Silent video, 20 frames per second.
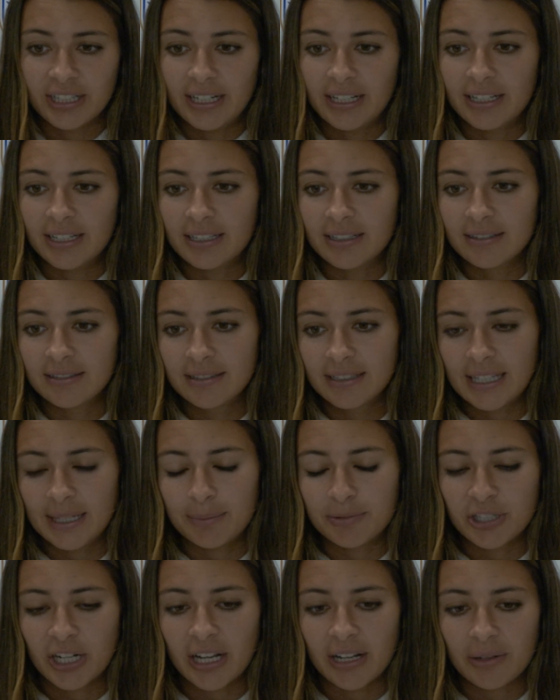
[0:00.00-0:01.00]
going to
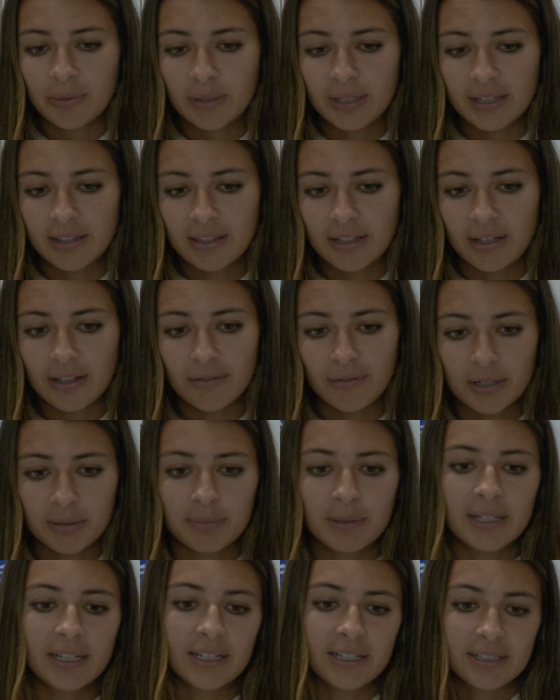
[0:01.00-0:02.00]
keep track with all of our
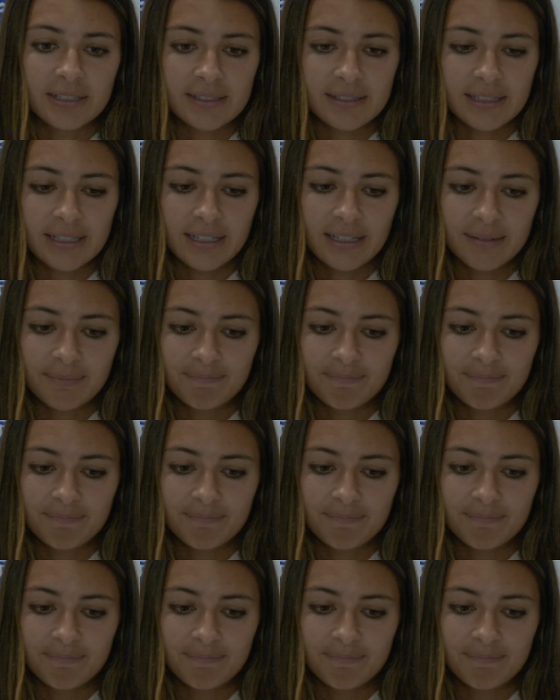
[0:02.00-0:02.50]
players